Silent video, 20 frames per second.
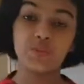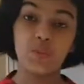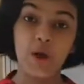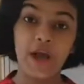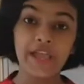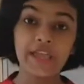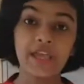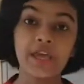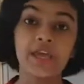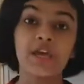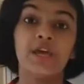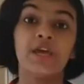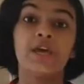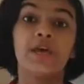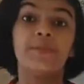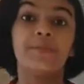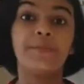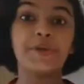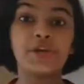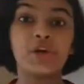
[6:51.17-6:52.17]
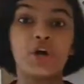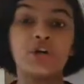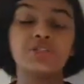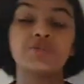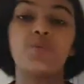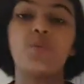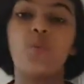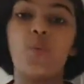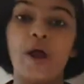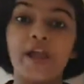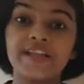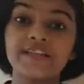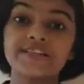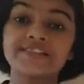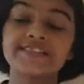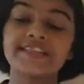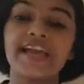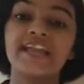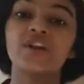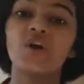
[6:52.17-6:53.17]
Why? Because
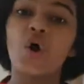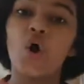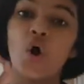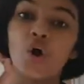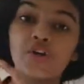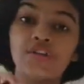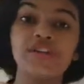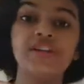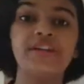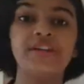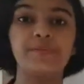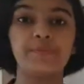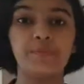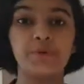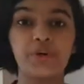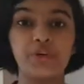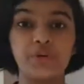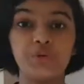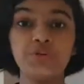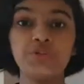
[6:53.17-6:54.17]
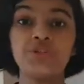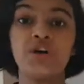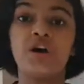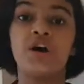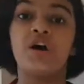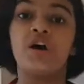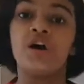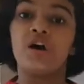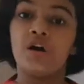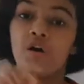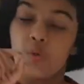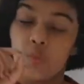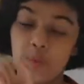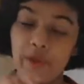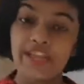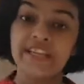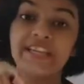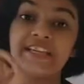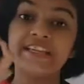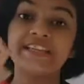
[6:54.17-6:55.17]
virus can only reproduce
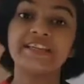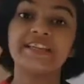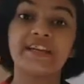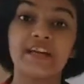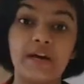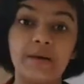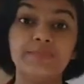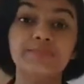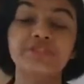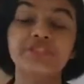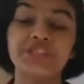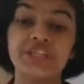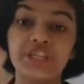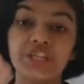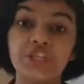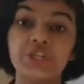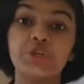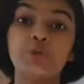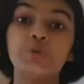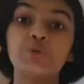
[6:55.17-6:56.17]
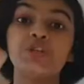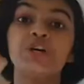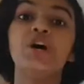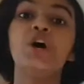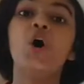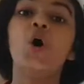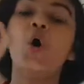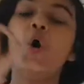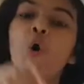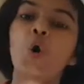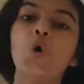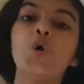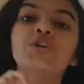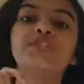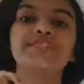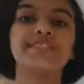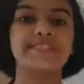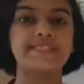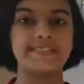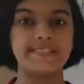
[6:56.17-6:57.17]
when it comes into the
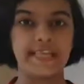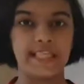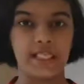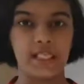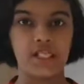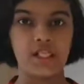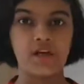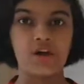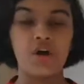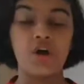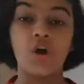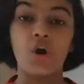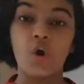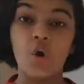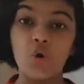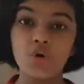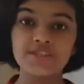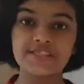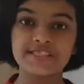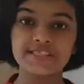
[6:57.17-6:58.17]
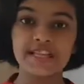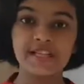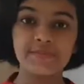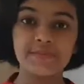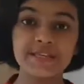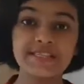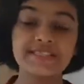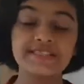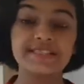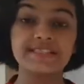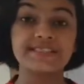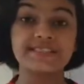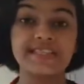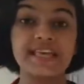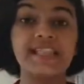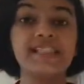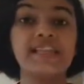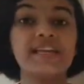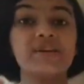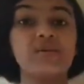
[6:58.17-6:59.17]
host cell. Host cell means the
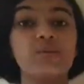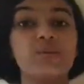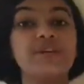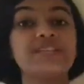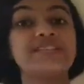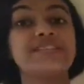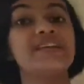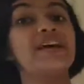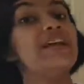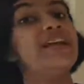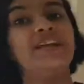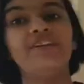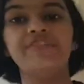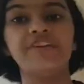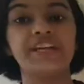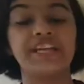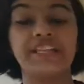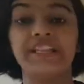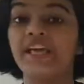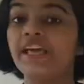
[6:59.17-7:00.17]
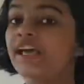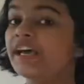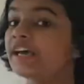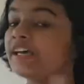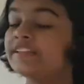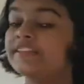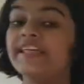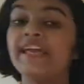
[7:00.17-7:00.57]
cell in which they are living in.